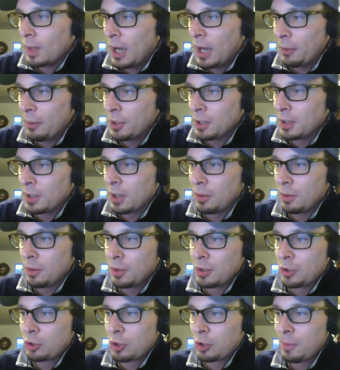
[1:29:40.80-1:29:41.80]
I went on
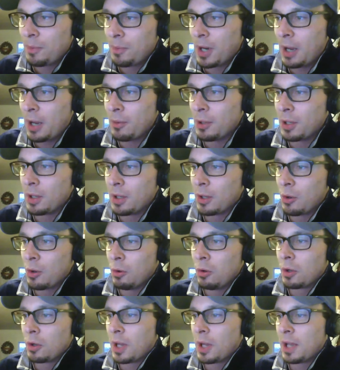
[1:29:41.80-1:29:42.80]
the trip that I went to the
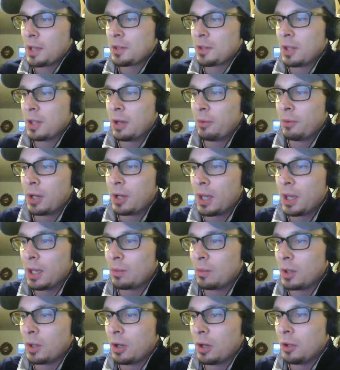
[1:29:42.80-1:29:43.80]
Coral Castle. I went ahead
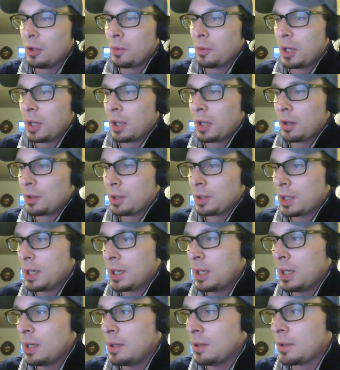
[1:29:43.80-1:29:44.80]
and went all the way down to the
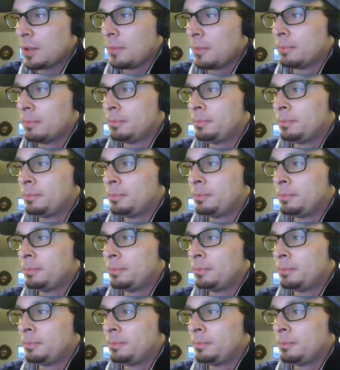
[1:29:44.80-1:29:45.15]
Keys.